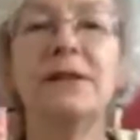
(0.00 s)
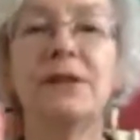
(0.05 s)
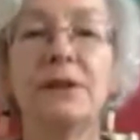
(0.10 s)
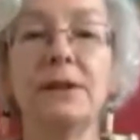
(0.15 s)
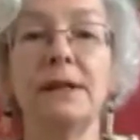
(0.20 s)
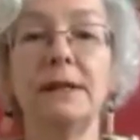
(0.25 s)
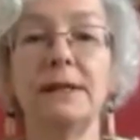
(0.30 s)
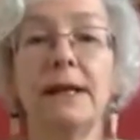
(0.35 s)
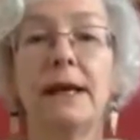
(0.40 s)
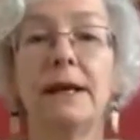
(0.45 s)
to
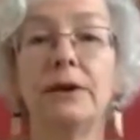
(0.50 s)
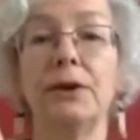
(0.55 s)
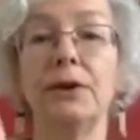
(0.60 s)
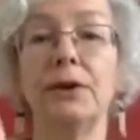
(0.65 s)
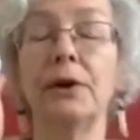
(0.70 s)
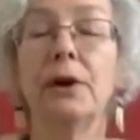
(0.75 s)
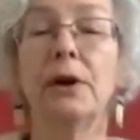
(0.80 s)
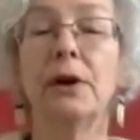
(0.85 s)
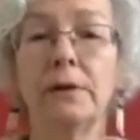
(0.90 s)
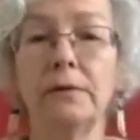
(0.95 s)
take your
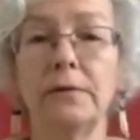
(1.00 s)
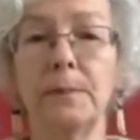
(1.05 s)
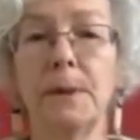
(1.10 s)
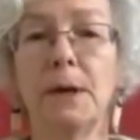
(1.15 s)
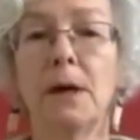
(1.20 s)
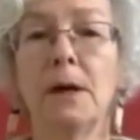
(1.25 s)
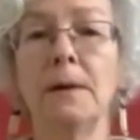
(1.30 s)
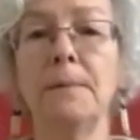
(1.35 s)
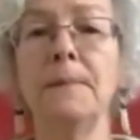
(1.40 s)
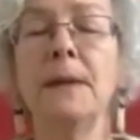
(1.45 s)
golf
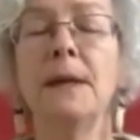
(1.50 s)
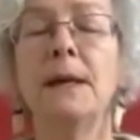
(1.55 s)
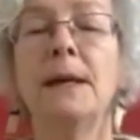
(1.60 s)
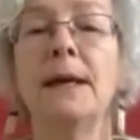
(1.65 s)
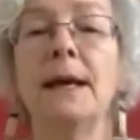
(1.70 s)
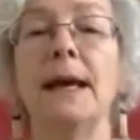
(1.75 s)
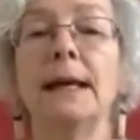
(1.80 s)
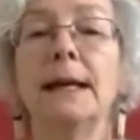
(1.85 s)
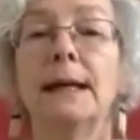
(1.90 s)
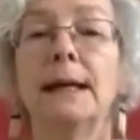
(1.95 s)
ball,
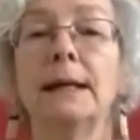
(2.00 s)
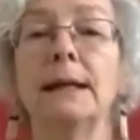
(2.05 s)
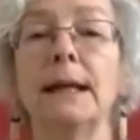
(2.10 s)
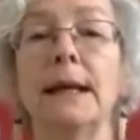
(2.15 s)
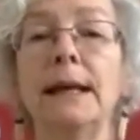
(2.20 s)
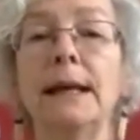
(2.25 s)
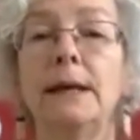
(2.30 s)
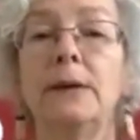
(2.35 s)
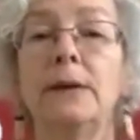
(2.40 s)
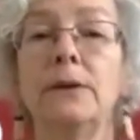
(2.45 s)
and I'd
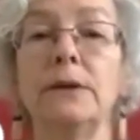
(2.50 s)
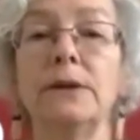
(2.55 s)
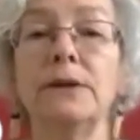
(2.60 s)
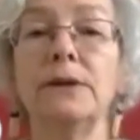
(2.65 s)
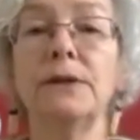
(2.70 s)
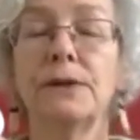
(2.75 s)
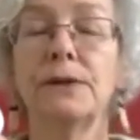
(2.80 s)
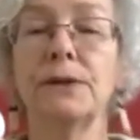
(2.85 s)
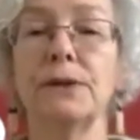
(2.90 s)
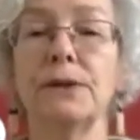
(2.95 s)
like you to
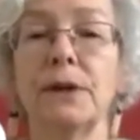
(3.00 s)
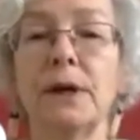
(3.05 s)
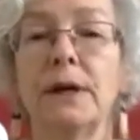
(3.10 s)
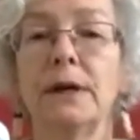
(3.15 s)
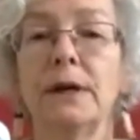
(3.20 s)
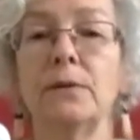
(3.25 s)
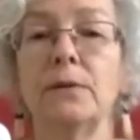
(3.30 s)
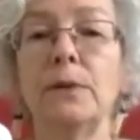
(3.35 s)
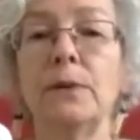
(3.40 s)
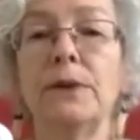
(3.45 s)

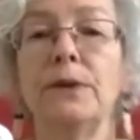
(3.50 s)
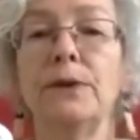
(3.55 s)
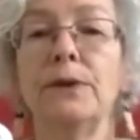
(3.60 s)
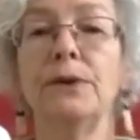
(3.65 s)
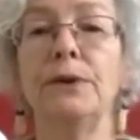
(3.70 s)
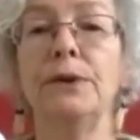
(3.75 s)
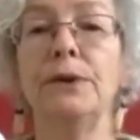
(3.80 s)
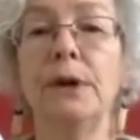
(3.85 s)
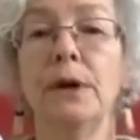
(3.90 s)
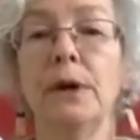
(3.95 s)
start with your
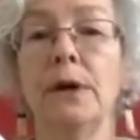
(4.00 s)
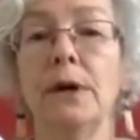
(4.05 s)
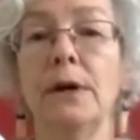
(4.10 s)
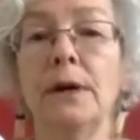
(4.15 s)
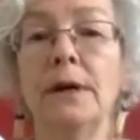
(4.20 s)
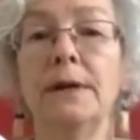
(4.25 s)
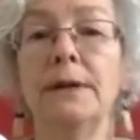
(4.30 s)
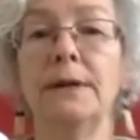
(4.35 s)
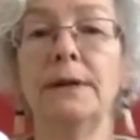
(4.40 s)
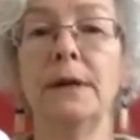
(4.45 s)

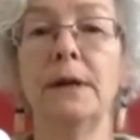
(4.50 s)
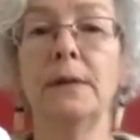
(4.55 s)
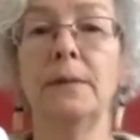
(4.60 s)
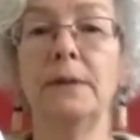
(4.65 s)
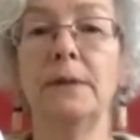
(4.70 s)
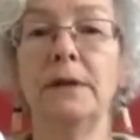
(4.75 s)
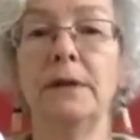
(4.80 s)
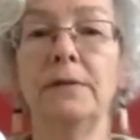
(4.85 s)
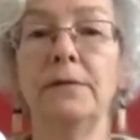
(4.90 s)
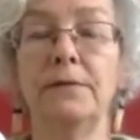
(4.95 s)

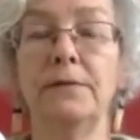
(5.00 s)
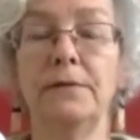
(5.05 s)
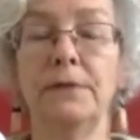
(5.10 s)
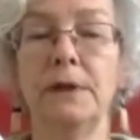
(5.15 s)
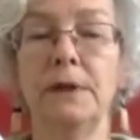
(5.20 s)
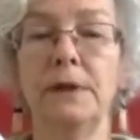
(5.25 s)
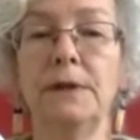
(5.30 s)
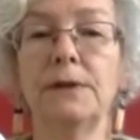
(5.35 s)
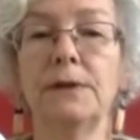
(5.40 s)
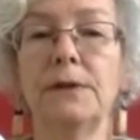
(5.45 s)
non-dominant
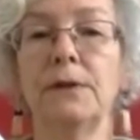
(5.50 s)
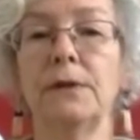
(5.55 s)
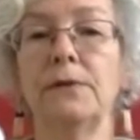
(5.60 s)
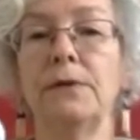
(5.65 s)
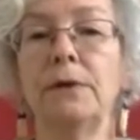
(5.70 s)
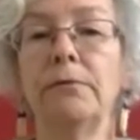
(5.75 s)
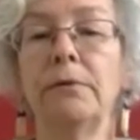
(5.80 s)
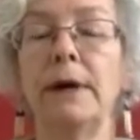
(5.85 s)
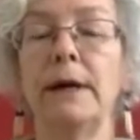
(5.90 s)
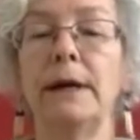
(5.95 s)
foot. So if
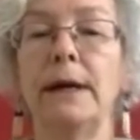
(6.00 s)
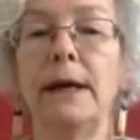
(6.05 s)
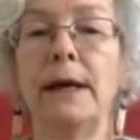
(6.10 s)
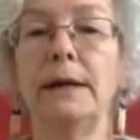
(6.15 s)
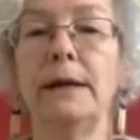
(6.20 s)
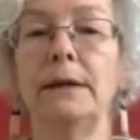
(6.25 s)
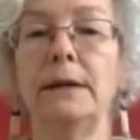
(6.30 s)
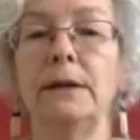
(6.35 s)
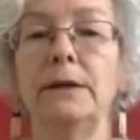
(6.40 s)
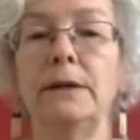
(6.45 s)
you're
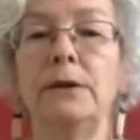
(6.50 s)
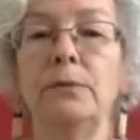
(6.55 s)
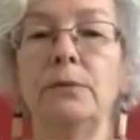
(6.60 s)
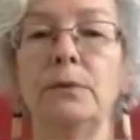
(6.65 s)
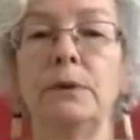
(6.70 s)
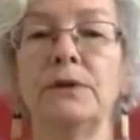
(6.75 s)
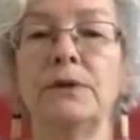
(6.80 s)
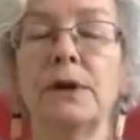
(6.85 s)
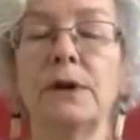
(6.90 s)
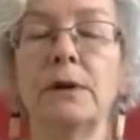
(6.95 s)
right-handed, you
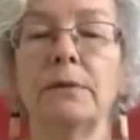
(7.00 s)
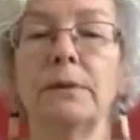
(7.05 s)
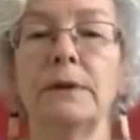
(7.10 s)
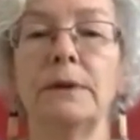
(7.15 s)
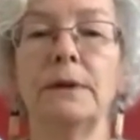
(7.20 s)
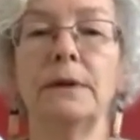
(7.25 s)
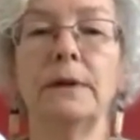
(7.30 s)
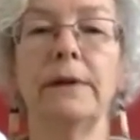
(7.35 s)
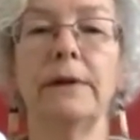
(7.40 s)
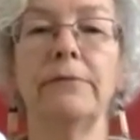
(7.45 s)
would start with
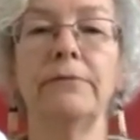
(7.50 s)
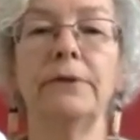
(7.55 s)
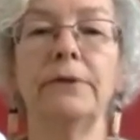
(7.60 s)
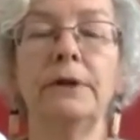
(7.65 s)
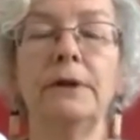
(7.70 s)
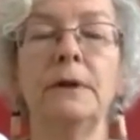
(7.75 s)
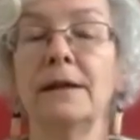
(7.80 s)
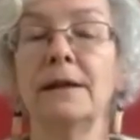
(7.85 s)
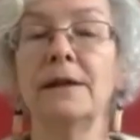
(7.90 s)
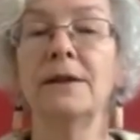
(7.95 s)
your left foot.
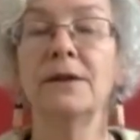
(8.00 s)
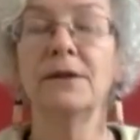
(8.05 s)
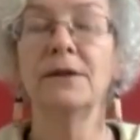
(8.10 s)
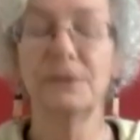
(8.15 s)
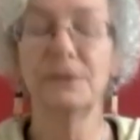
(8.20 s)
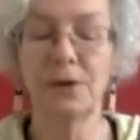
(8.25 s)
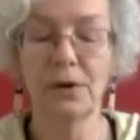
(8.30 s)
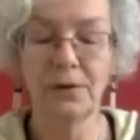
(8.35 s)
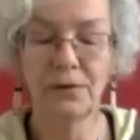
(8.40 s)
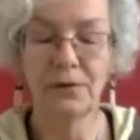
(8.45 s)

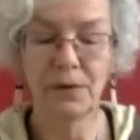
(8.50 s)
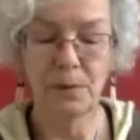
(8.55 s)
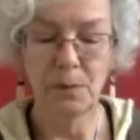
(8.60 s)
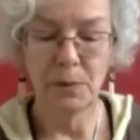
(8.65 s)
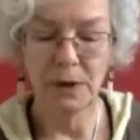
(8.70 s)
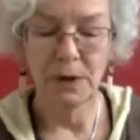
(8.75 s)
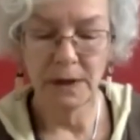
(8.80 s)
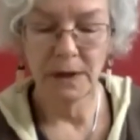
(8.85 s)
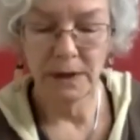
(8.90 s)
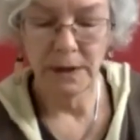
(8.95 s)
So if you
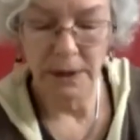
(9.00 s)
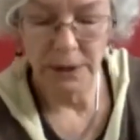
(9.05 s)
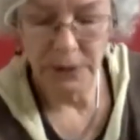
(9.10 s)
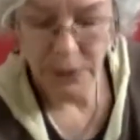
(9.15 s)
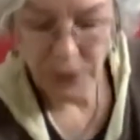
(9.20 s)
put it under